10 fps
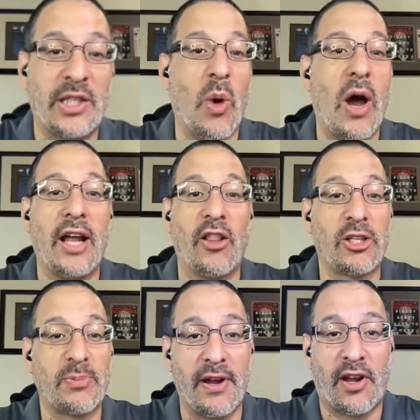way saying, wow, I
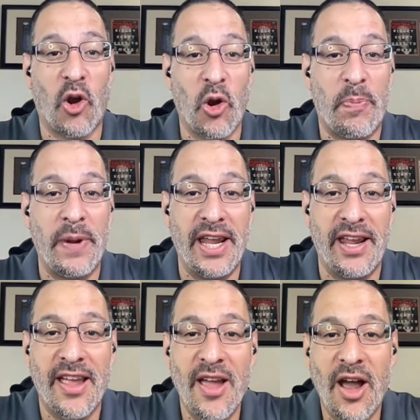lost my
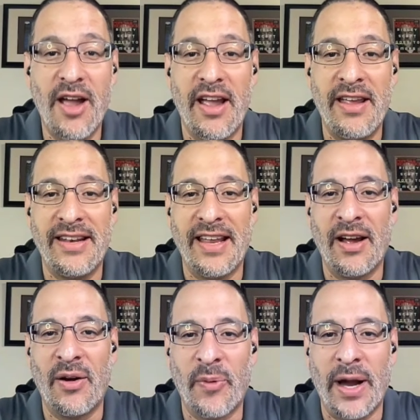QB
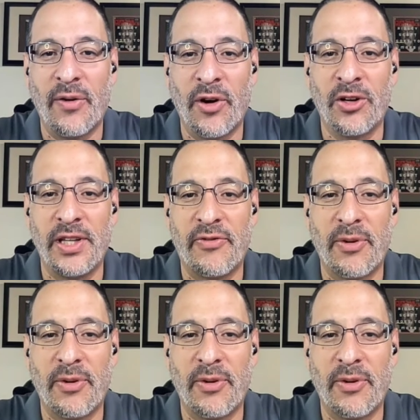right early.